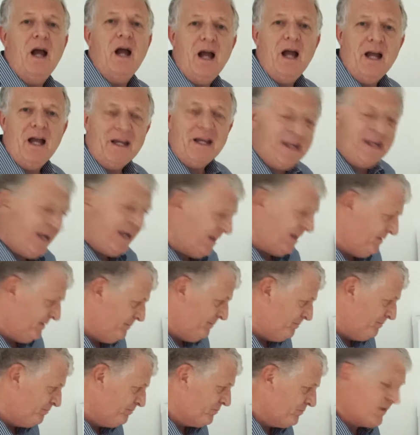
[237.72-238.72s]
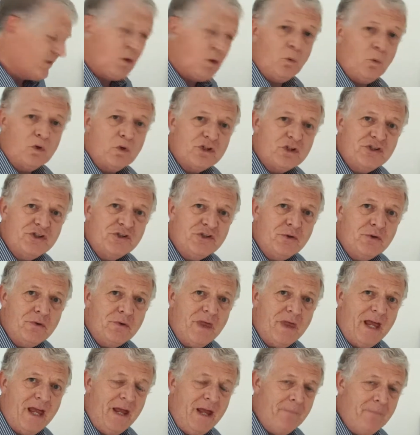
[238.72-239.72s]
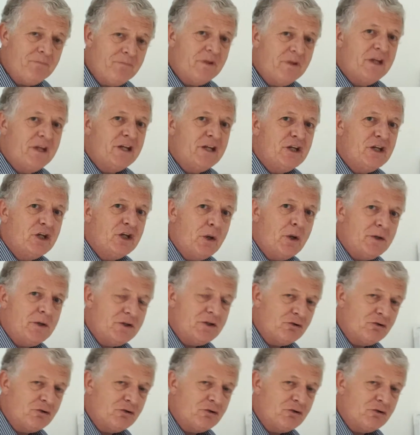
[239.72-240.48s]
Again, what you do there, you go into